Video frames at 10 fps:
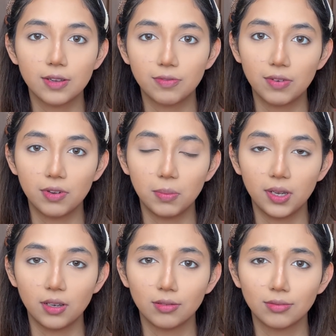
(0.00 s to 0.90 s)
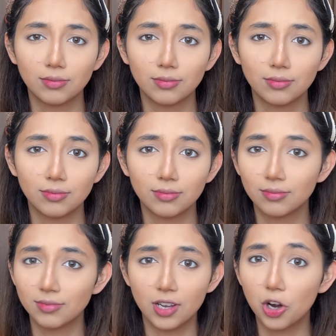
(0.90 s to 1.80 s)
have given me.
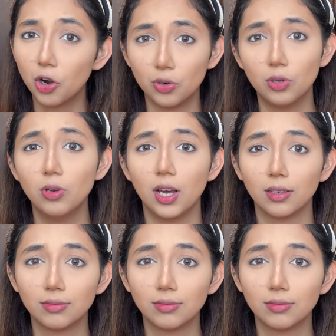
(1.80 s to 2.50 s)
A Corolla.